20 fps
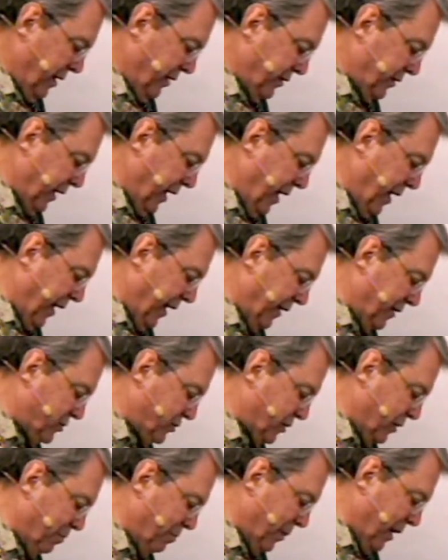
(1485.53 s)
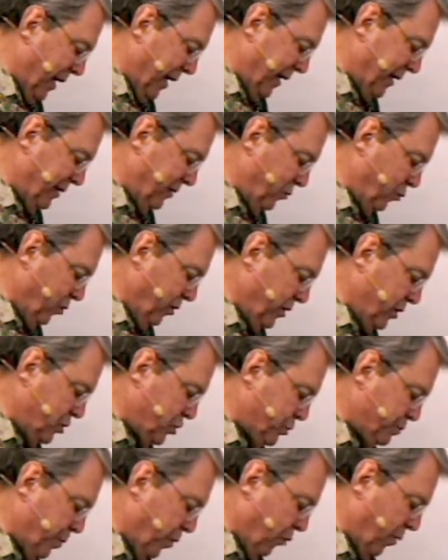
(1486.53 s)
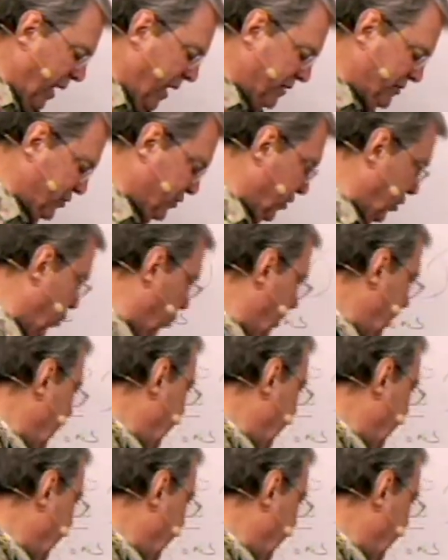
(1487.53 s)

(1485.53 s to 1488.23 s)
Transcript: tearing somebody? The word is sparasso,